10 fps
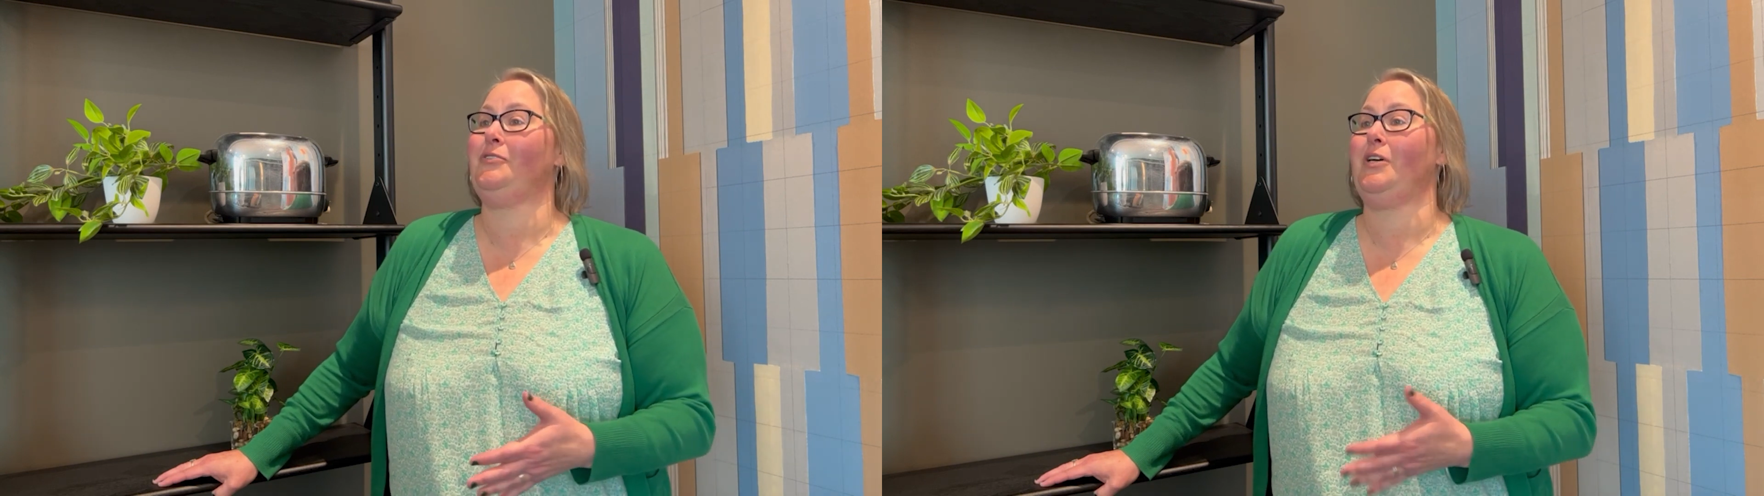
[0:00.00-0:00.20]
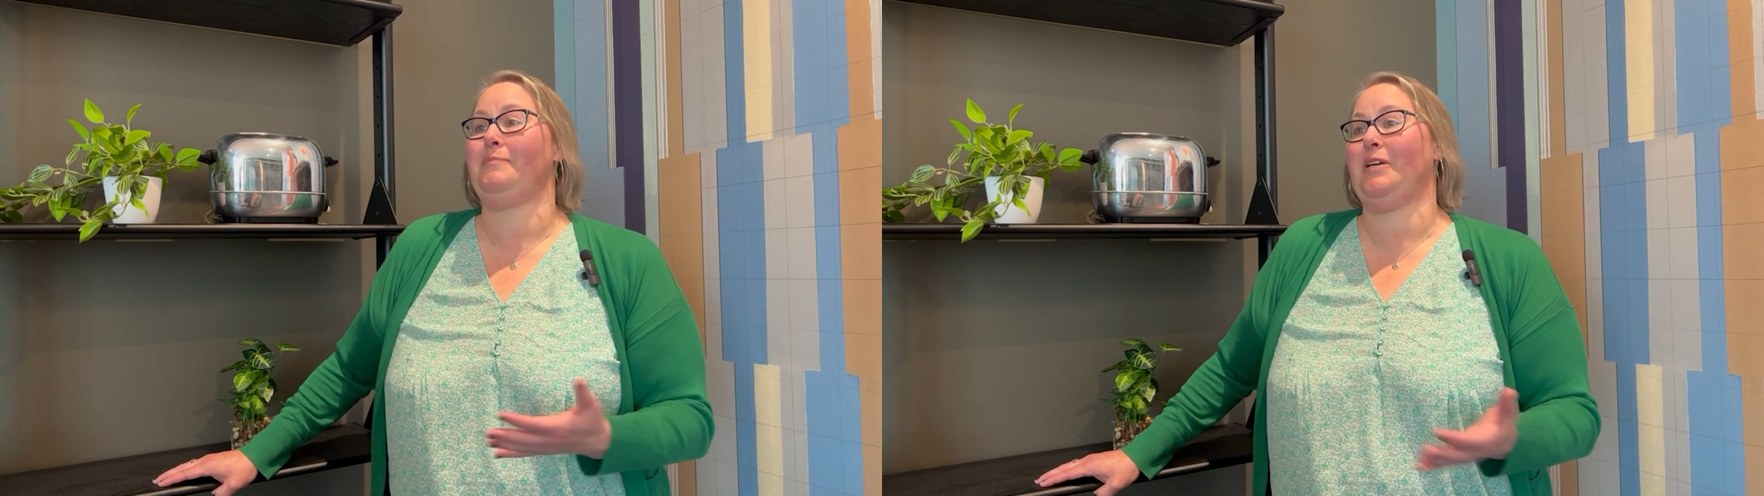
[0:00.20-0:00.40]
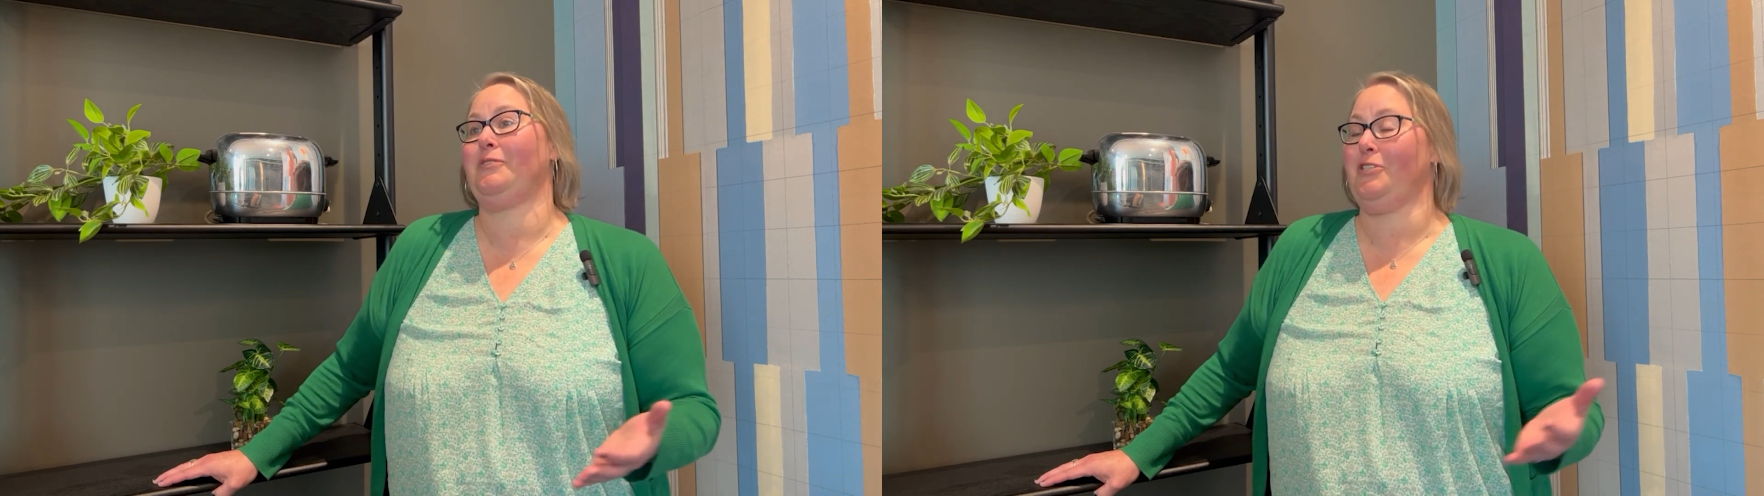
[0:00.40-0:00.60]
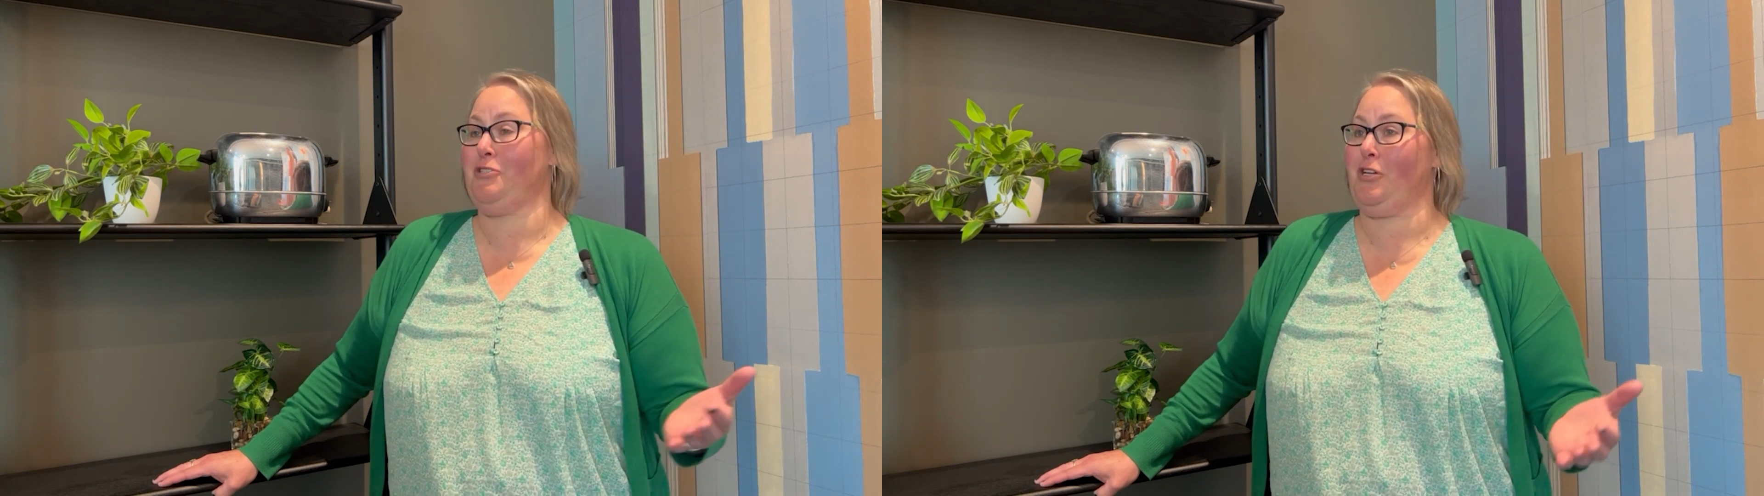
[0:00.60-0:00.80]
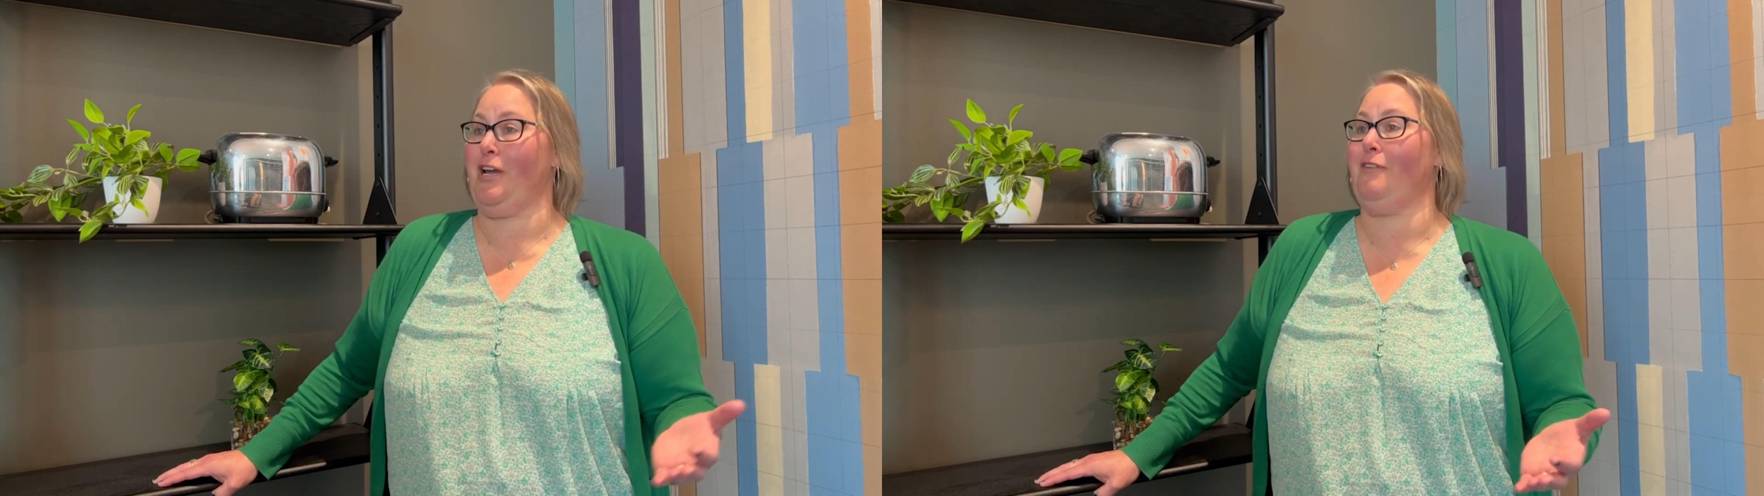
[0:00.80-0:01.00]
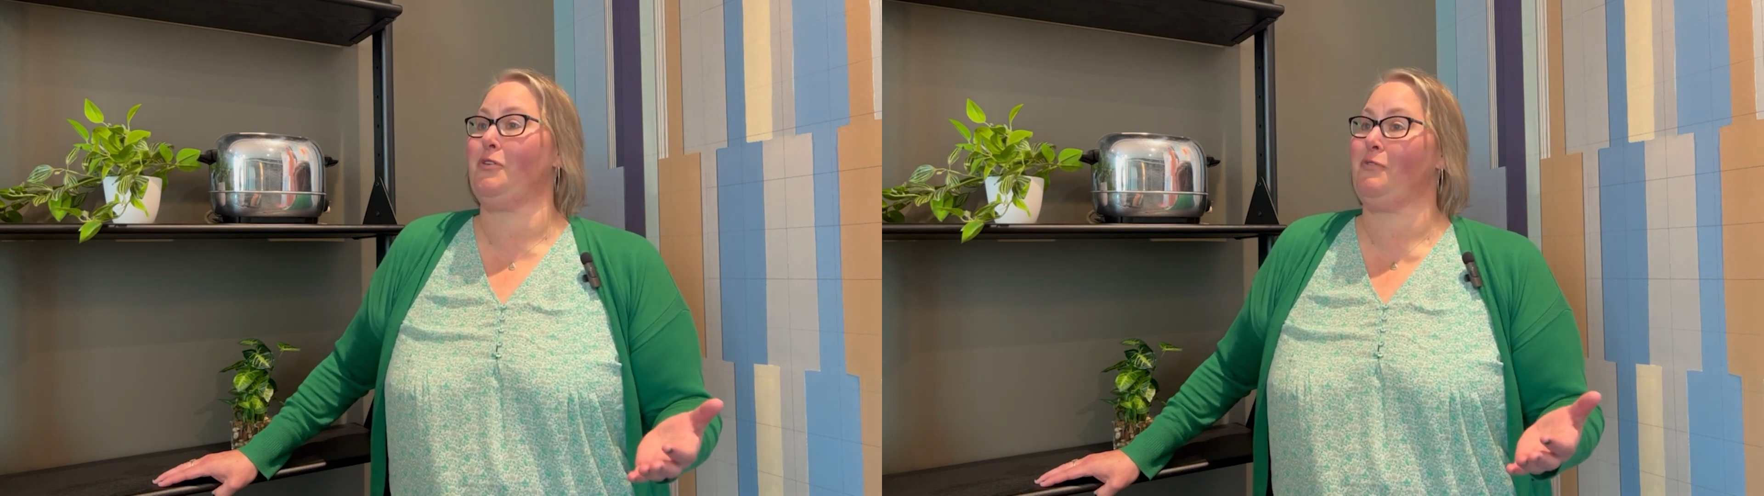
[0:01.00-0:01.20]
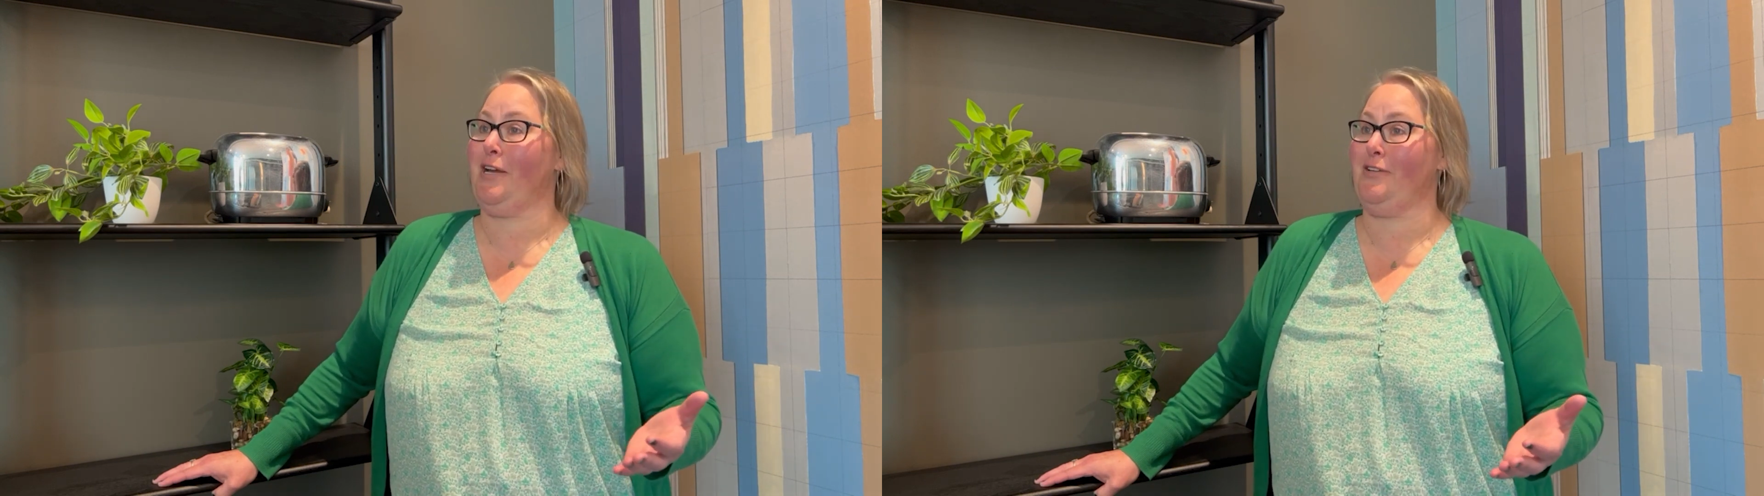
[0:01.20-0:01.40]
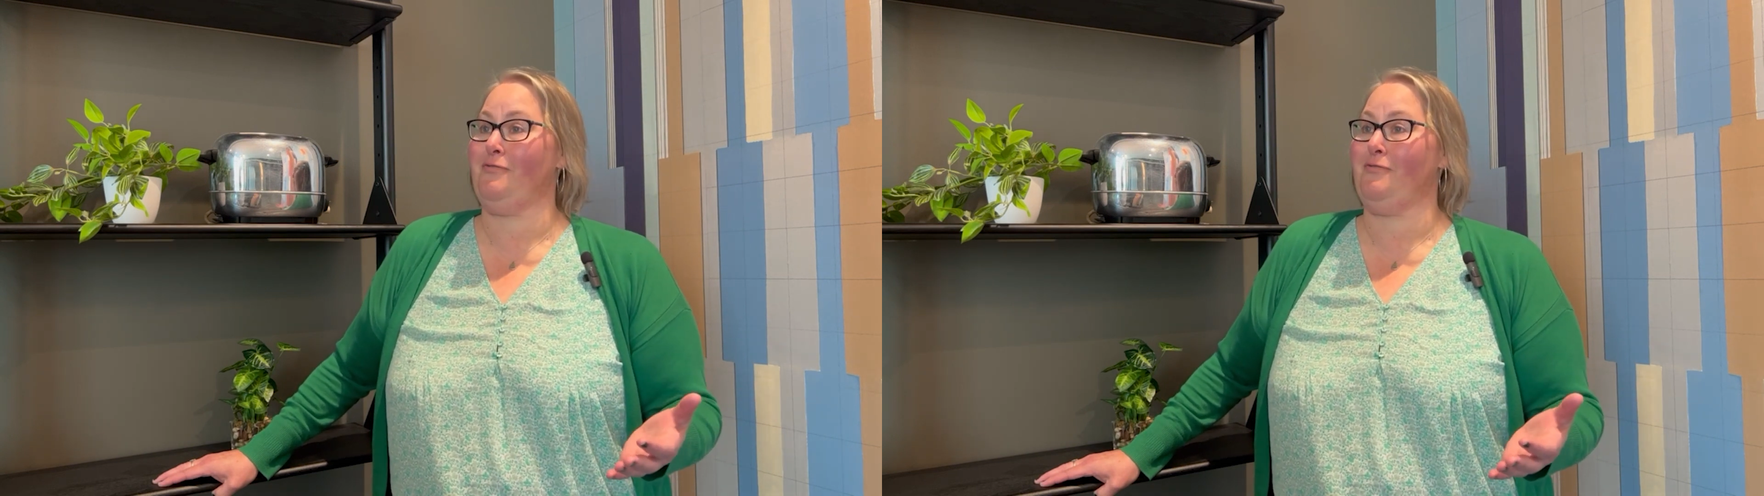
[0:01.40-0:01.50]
well, I'm not really sure I have the right